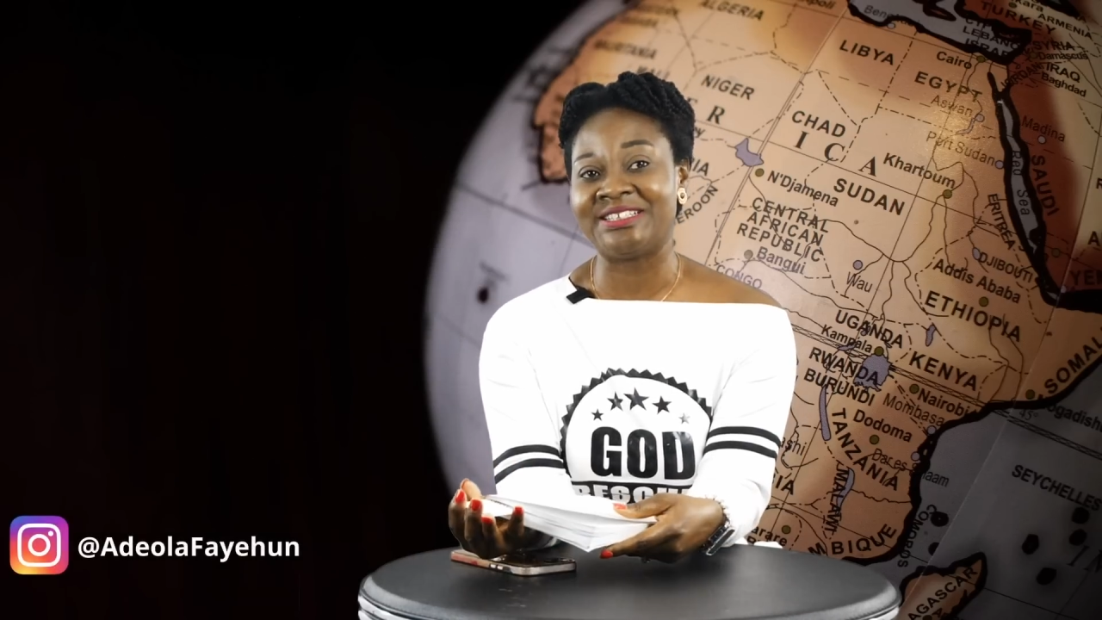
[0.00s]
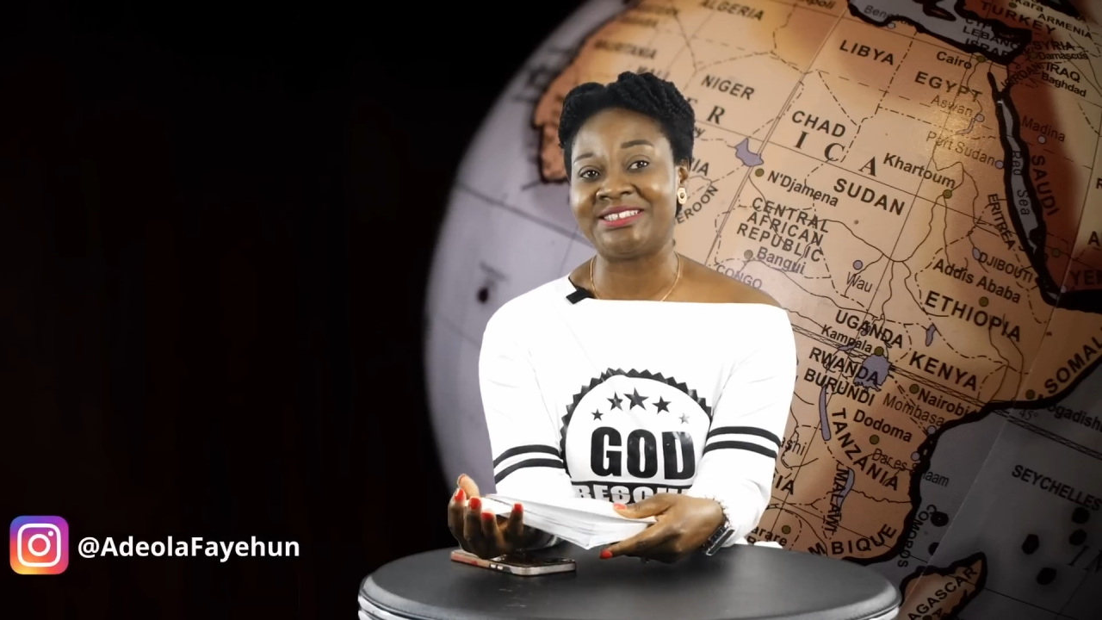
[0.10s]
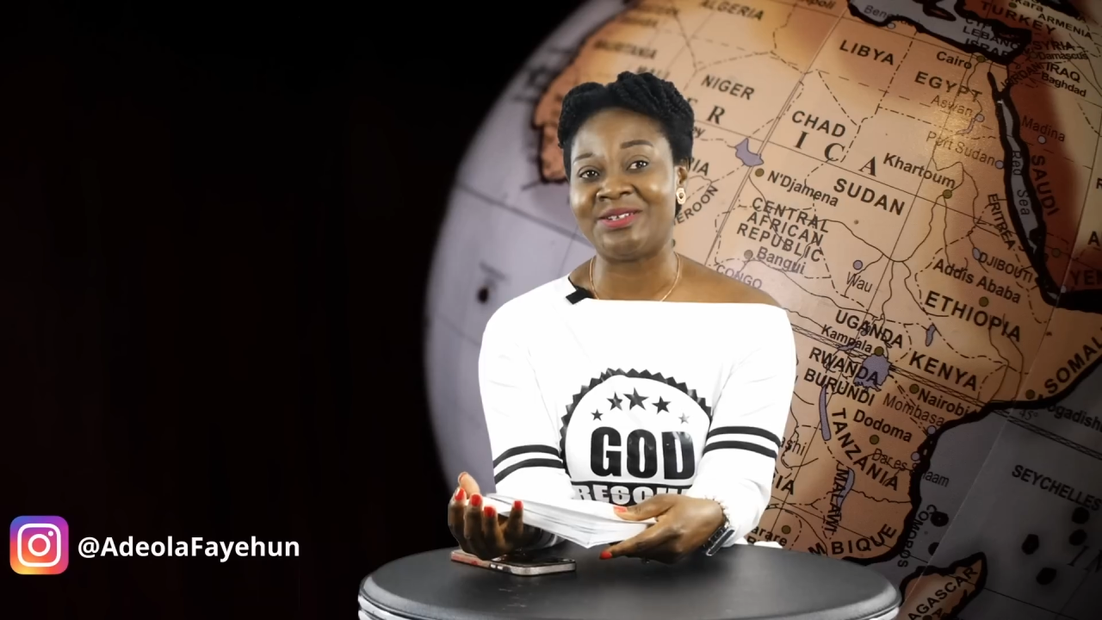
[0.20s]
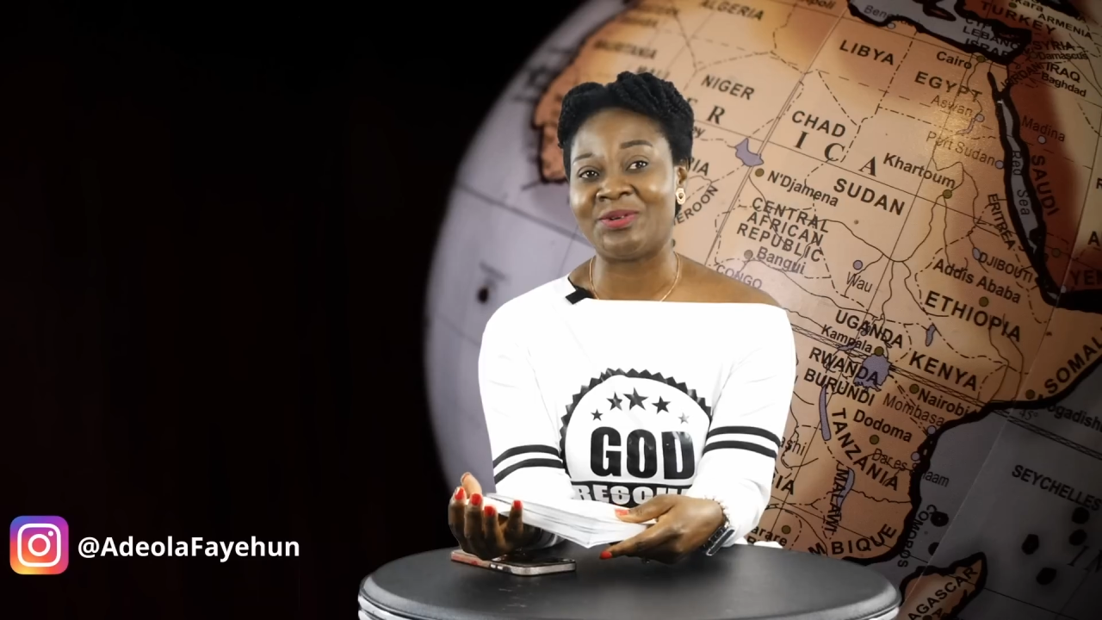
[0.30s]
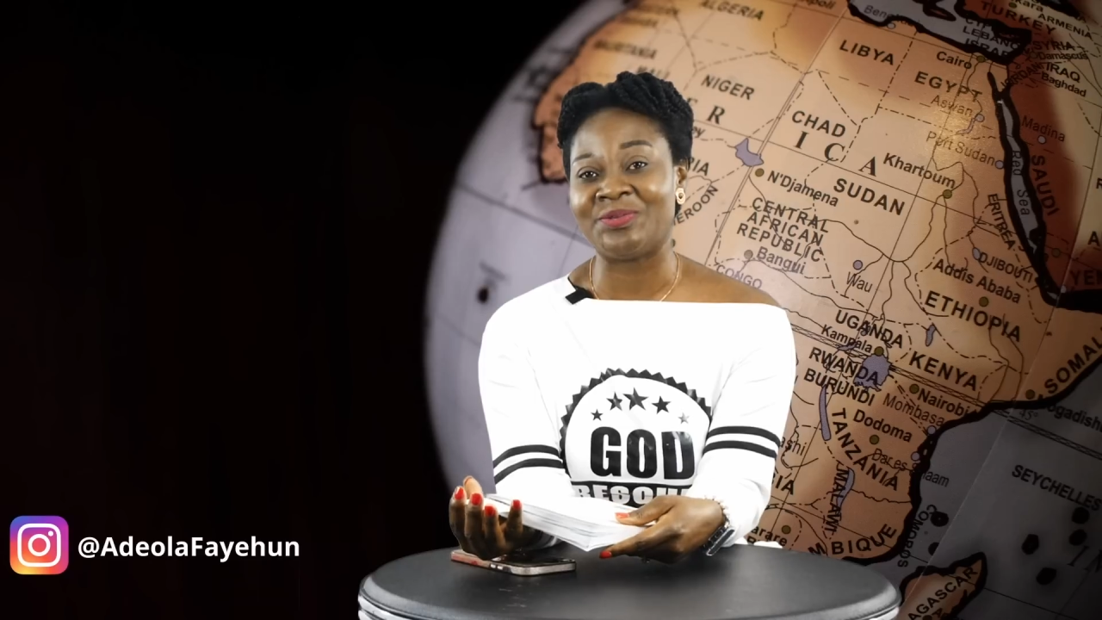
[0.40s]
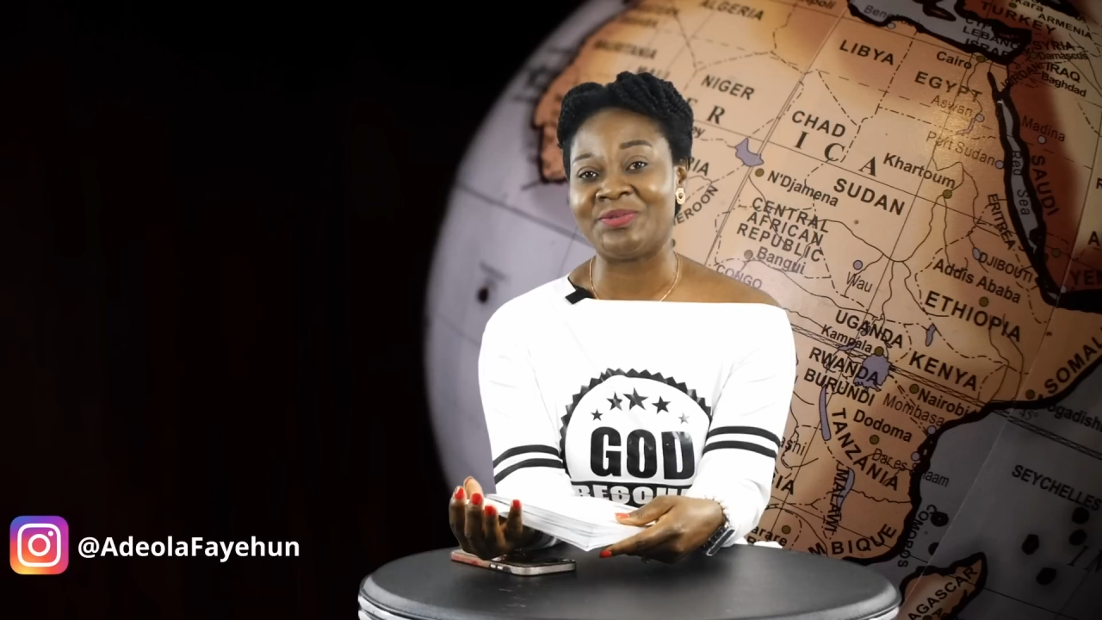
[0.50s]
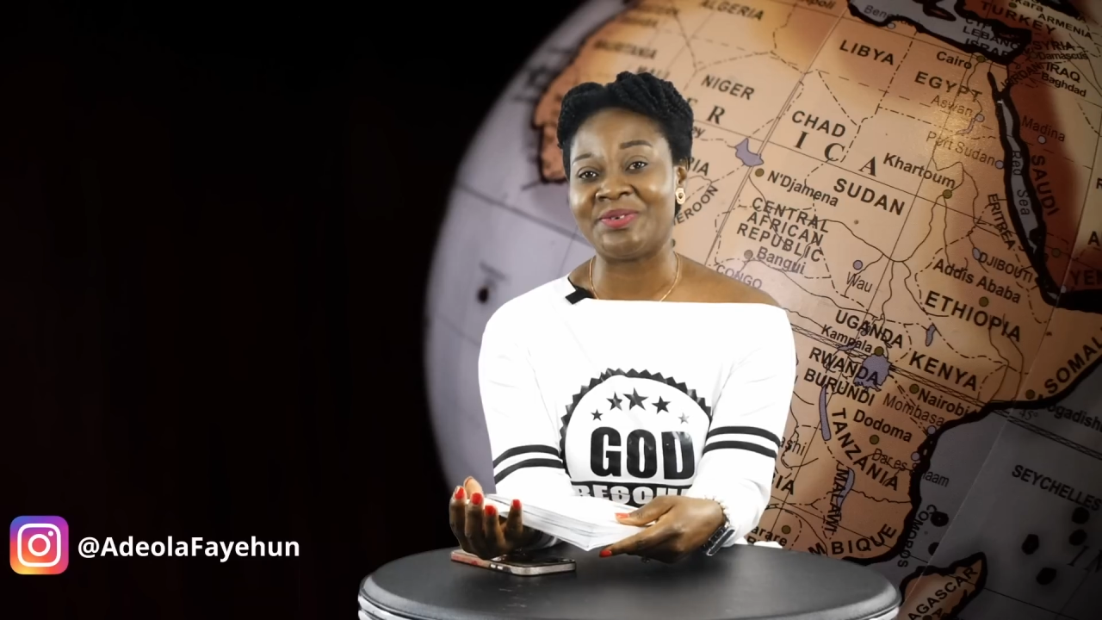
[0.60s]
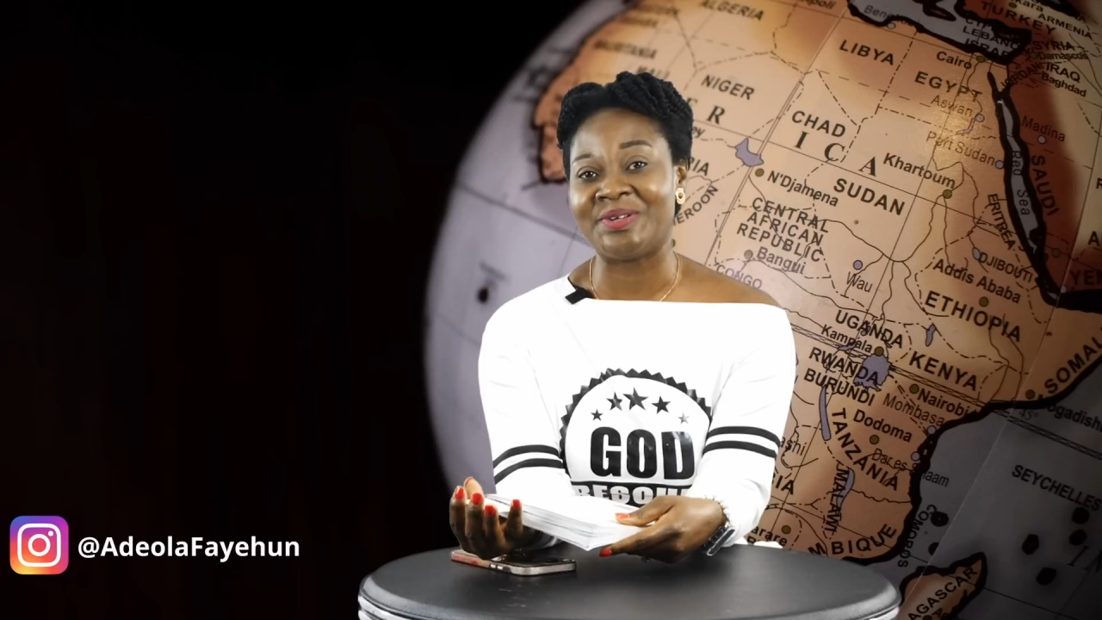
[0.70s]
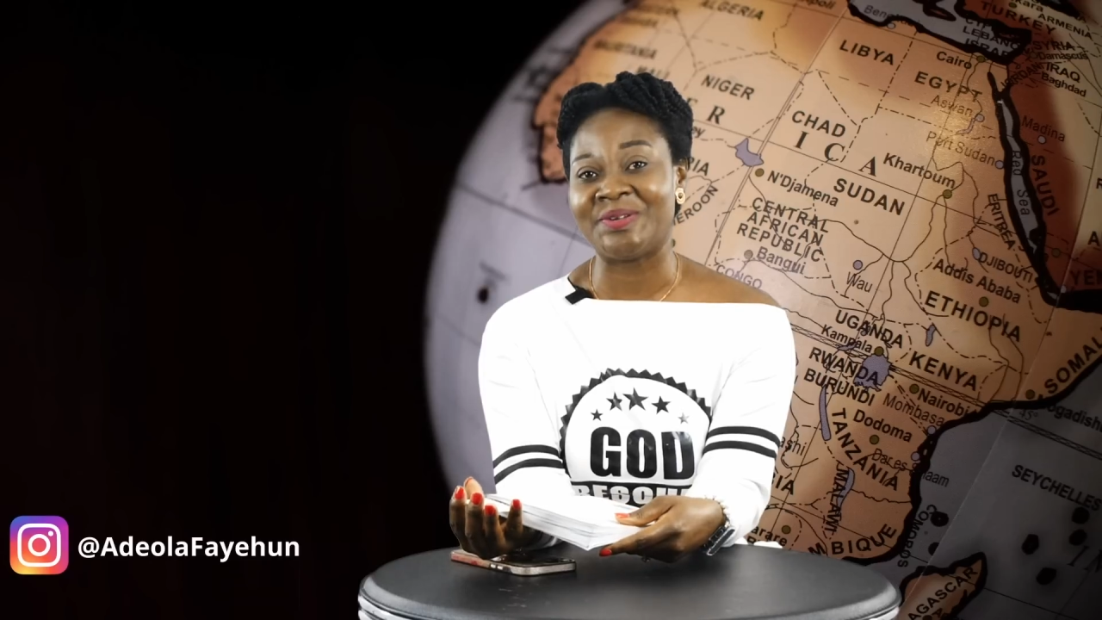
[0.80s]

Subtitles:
don't